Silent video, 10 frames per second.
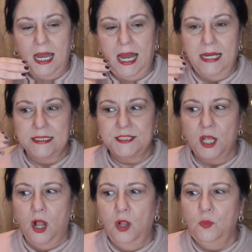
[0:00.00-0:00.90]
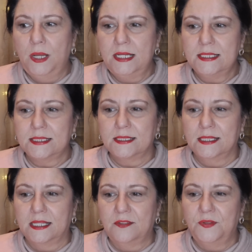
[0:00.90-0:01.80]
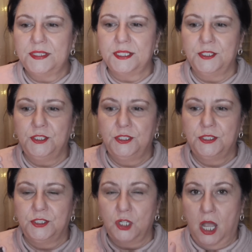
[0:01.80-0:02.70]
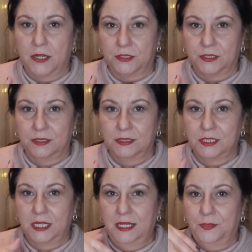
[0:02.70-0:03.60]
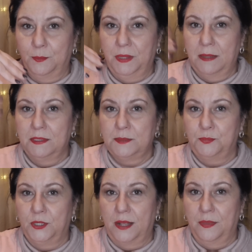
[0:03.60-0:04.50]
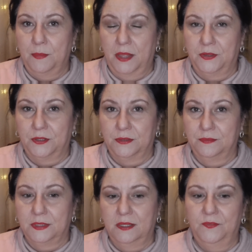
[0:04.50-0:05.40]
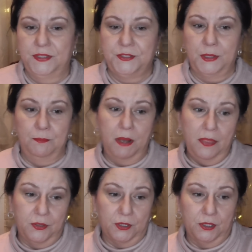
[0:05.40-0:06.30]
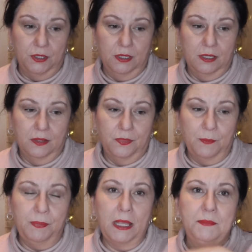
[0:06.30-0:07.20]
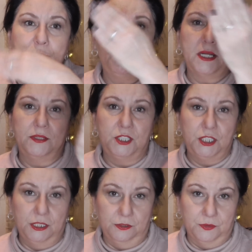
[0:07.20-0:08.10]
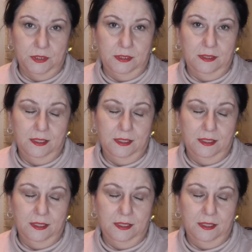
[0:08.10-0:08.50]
And it's always, like if it's a daughter, the blame is put on the mother. If it's the mother, the blame is put on the children.